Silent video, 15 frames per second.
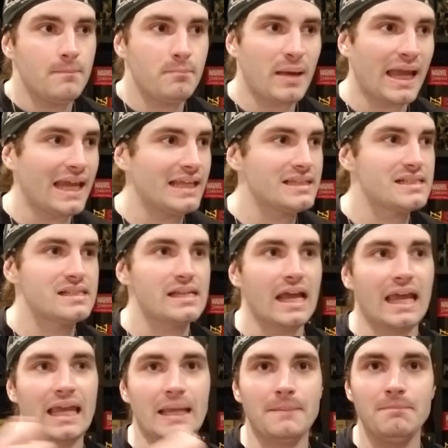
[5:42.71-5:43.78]
paints
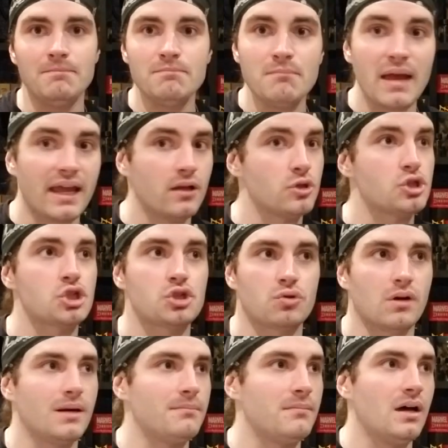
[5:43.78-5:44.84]
a
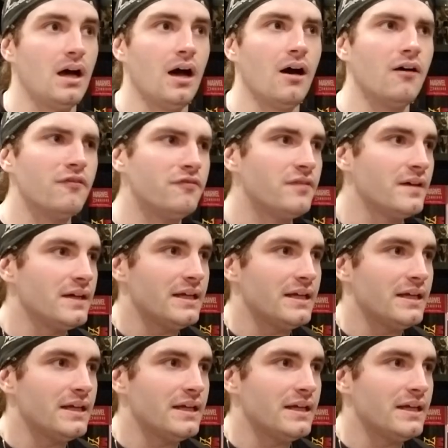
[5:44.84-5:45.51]
maelstrom of